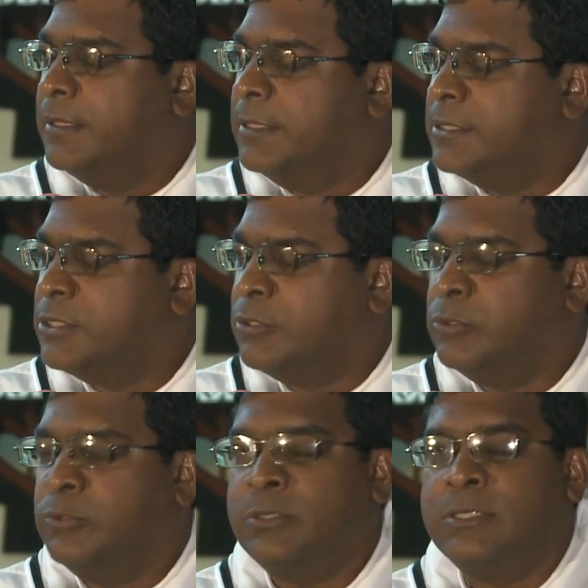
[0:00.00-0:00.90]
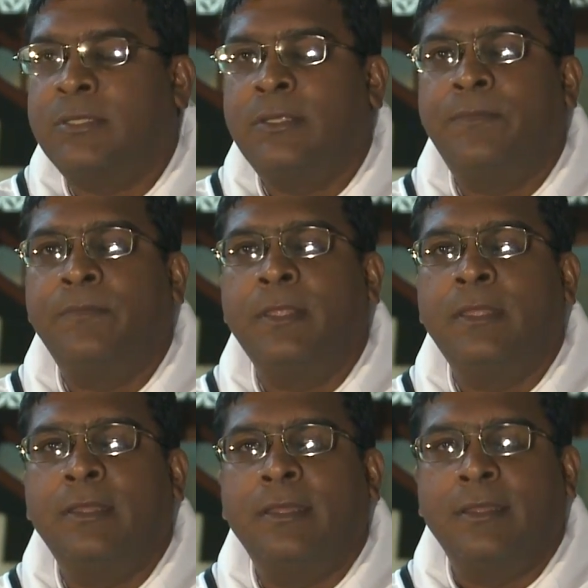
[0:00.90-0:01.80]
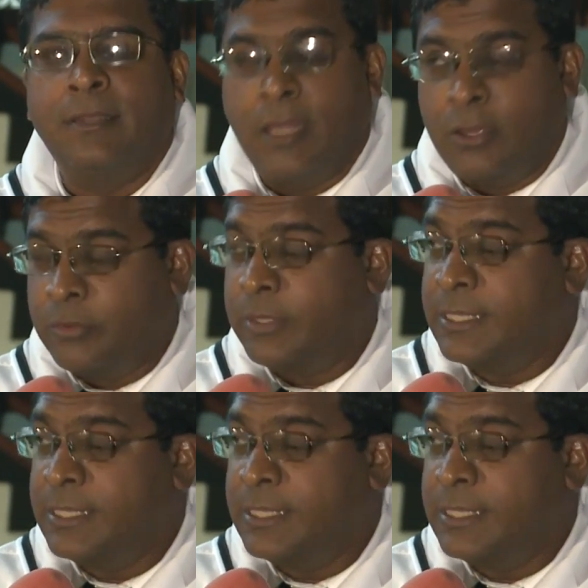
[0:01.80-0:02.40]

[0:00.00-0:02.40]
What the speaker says: This includes now